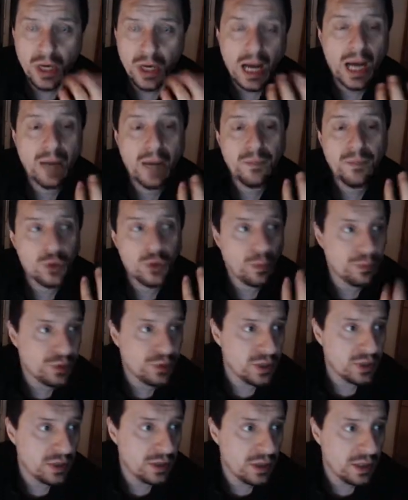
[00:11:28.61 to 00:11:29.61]
I'm top
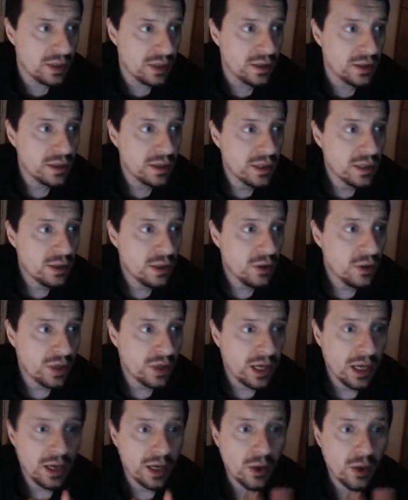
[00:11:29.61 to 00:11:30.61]
tier,
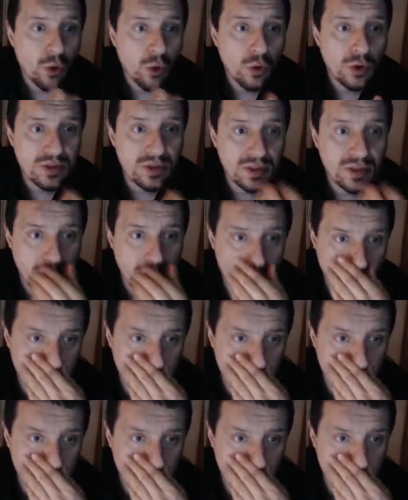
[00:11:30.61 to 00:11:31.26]
okay, all tier 8,